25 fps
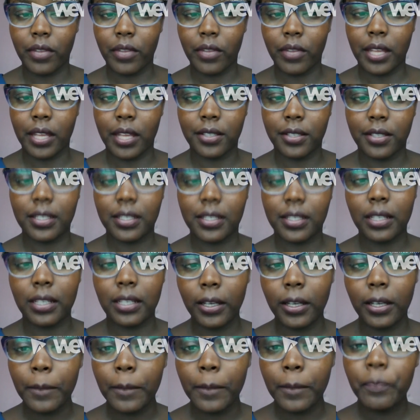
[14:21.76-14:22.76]

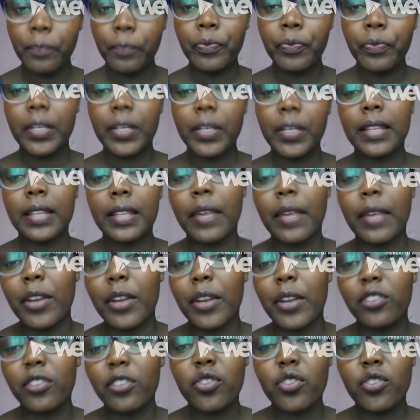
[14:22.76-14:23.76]
stick. They were
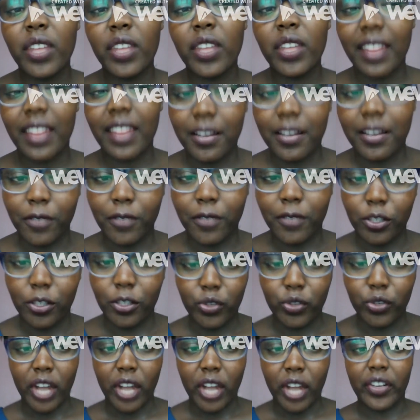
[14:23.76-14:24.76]
not doing that
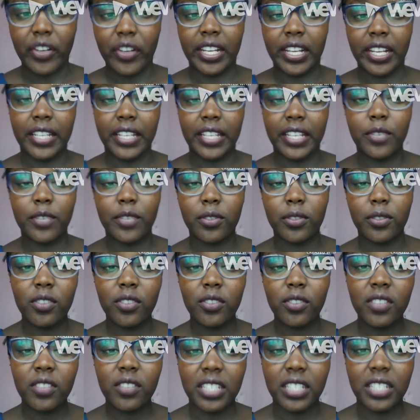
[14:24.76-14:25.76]
voluntarily. It was
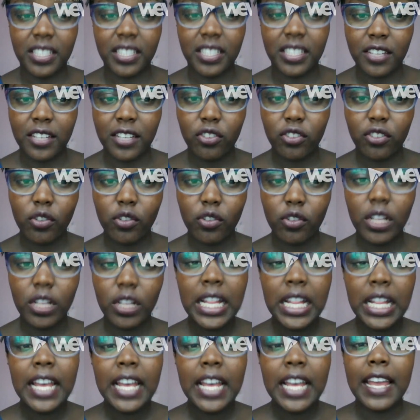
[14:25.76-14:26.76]
not intentional,
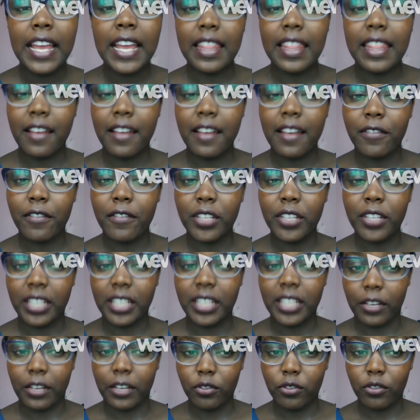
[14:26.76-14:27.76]
and therefore it
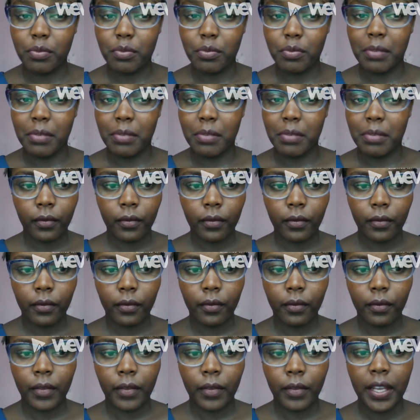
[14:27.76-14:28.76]
cannot be battery.
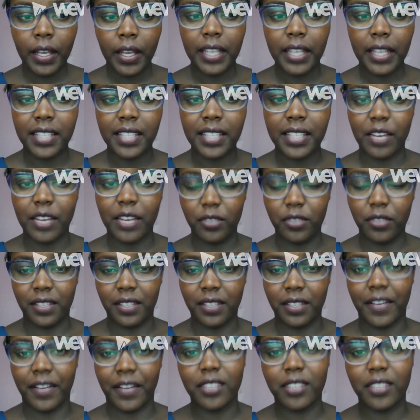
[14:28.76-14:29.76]
It cannot
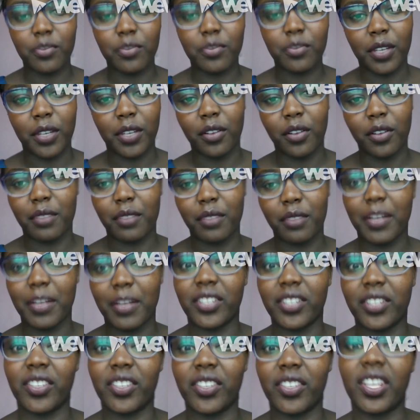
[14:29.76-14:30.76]
suffice to be called
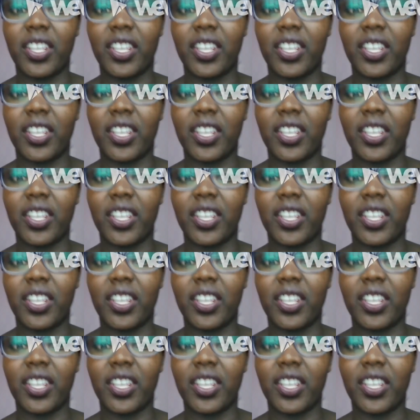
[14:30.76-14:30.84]
battery.